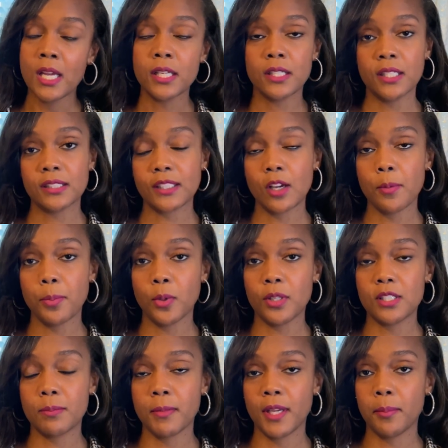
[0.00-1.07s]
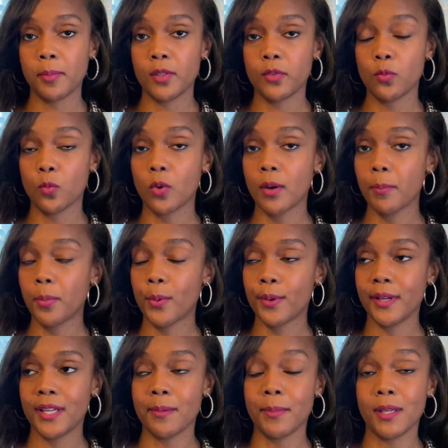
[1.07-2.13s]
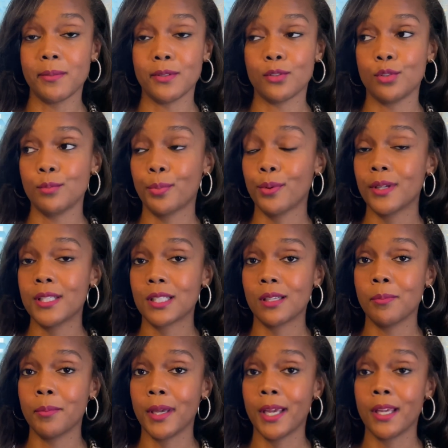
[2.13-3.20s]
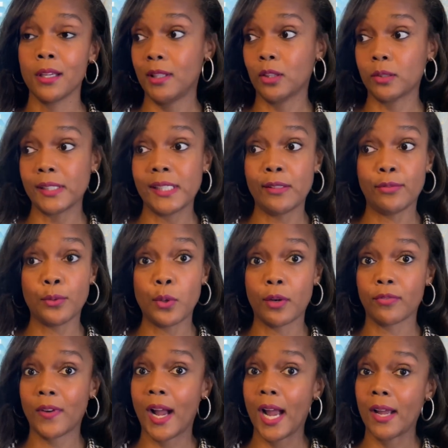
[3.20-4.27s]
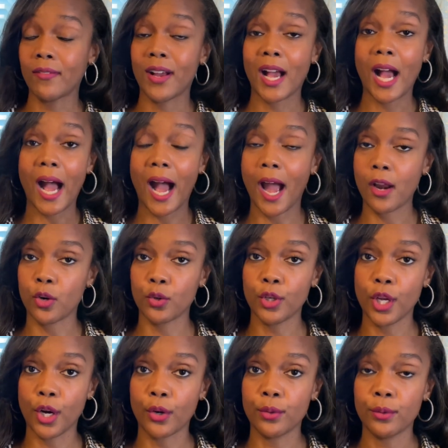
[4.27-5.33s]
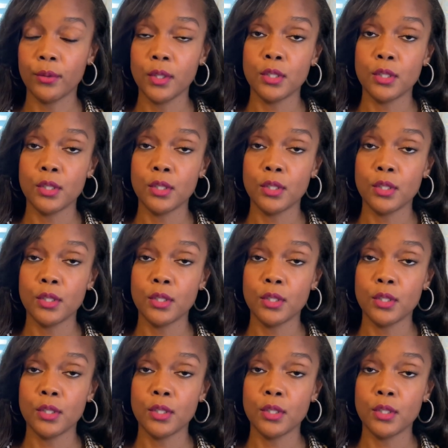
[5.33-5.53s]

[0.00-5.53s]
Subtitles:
Discount points may be 1 point, it may be 2 points, it may 3, 4, 5, I don't know.